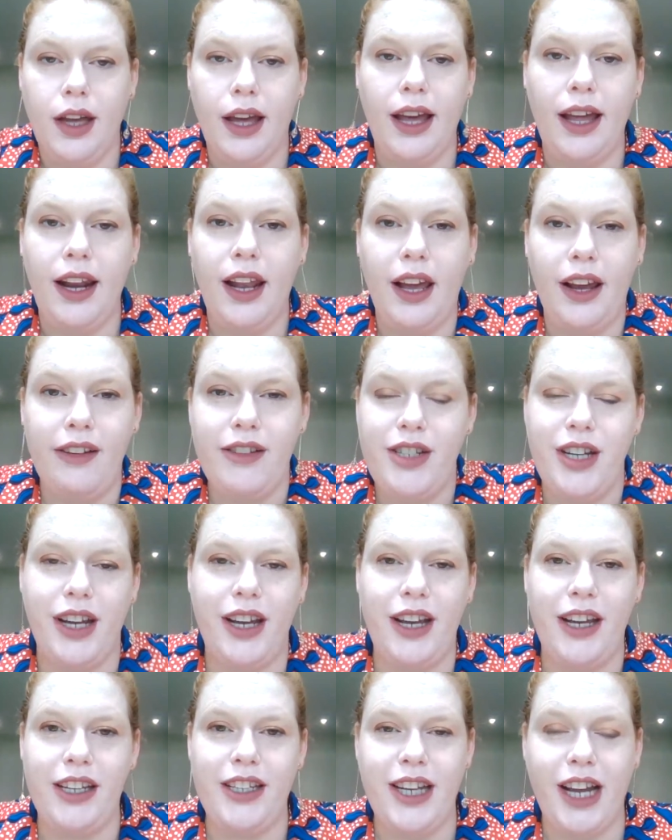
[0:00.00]
Hello,
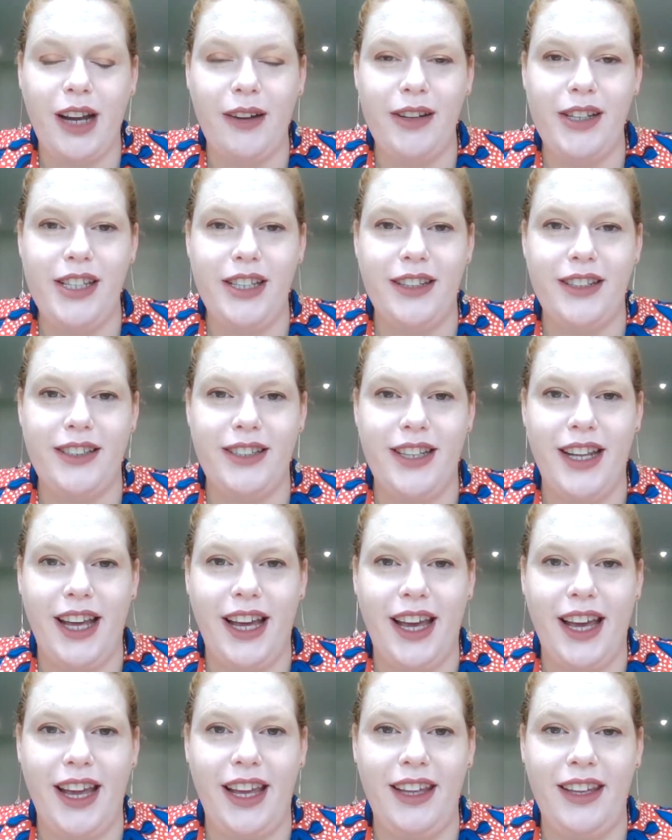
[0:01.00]
church. How are we doing
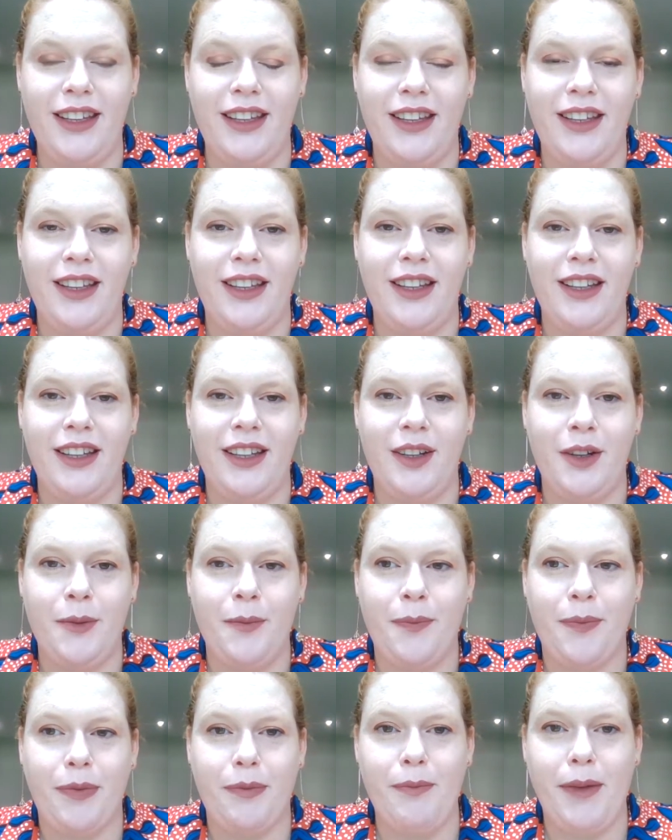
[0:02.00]
today?
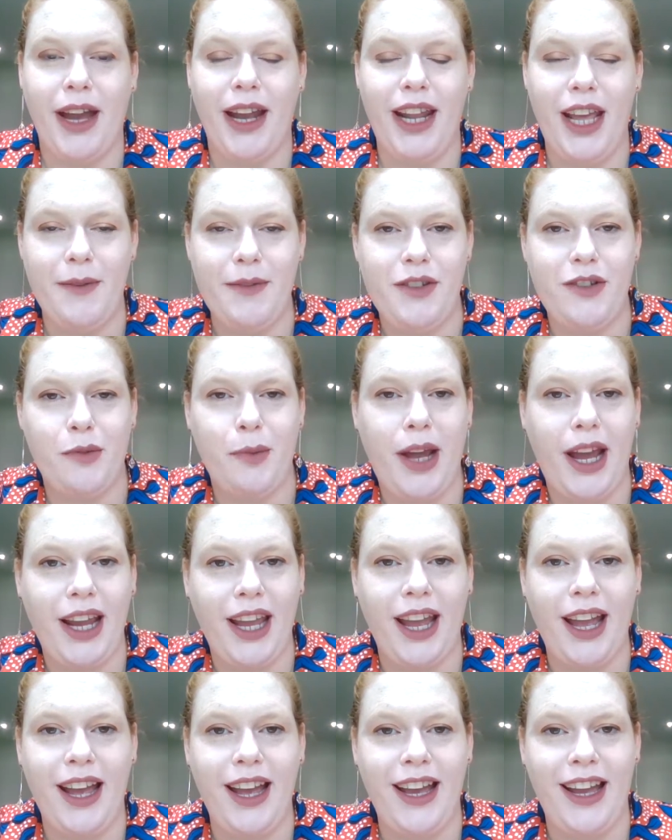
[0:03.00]
My name is
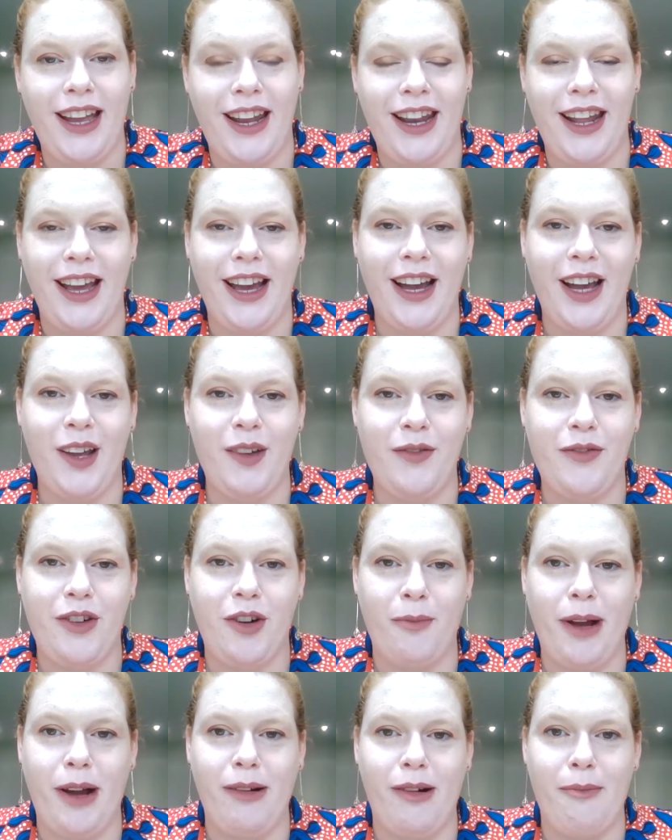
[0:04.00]
Rebecca, and I am
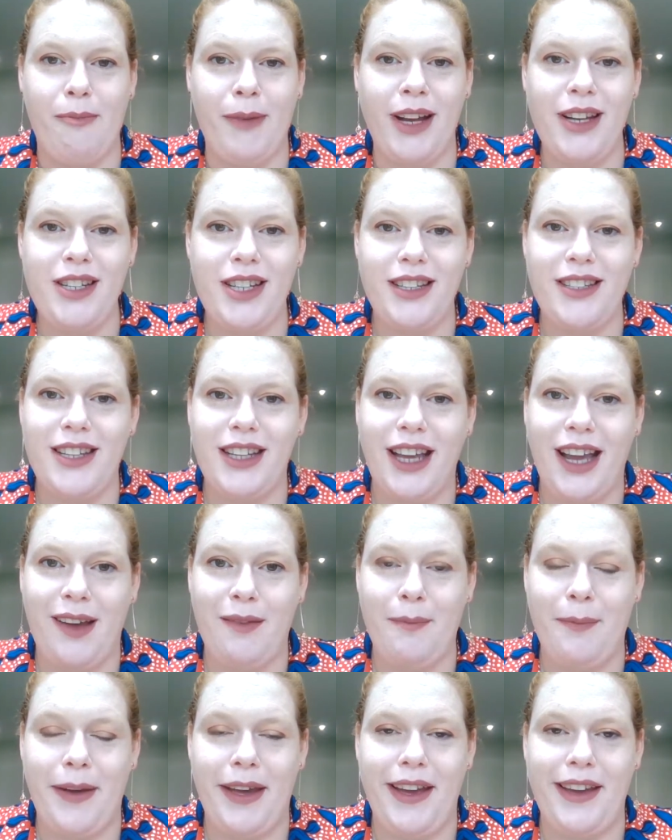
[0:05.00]
from our Manchester
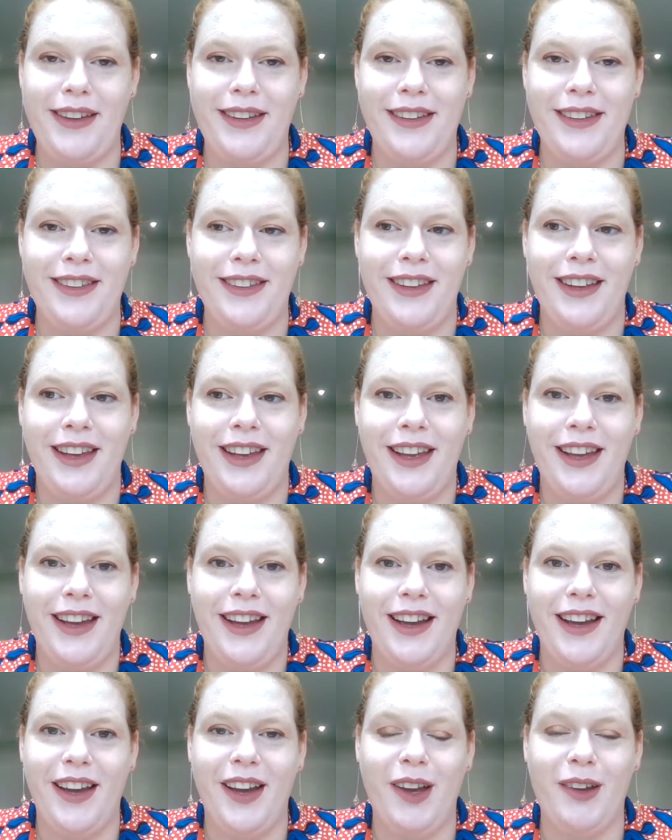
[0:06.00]
campus.
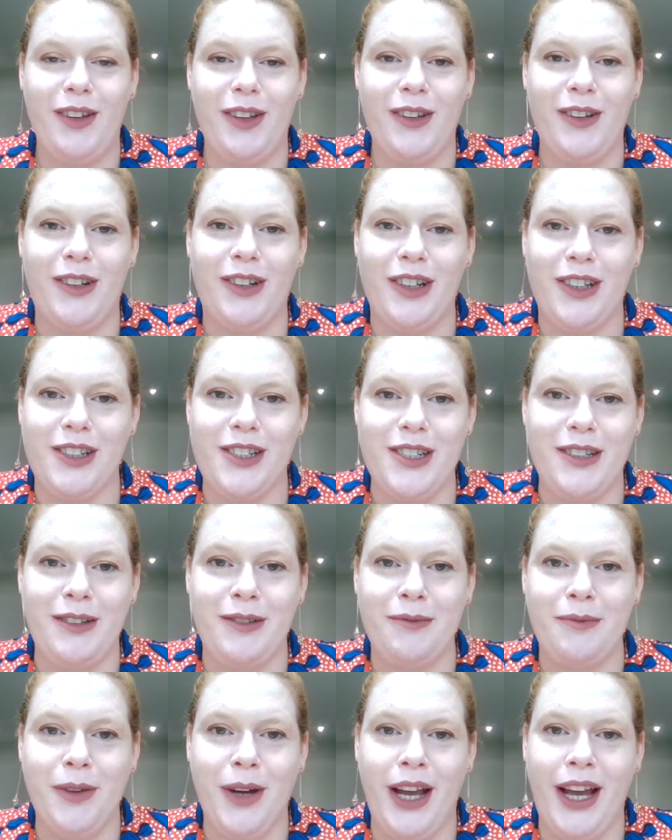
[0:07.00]
I hope you're all
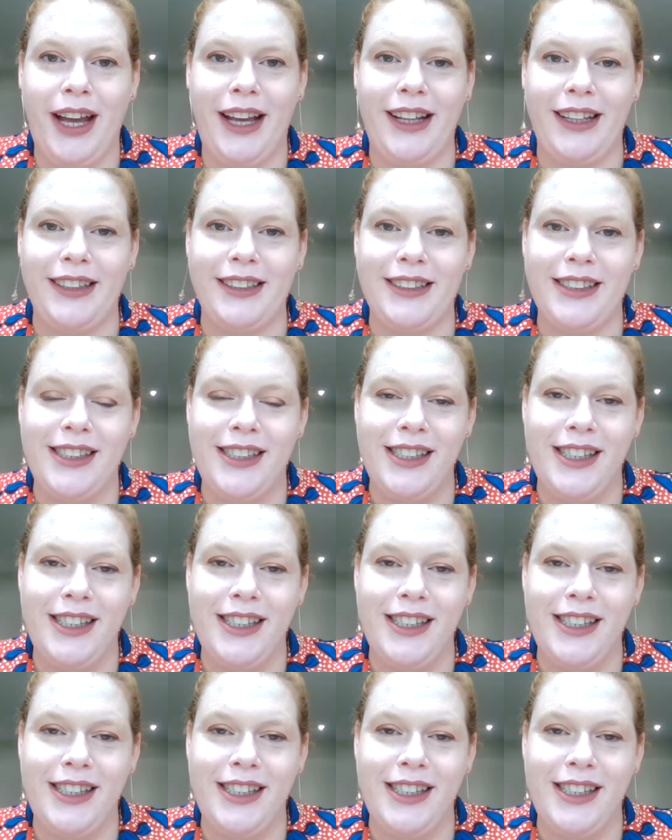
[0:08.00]
doing well.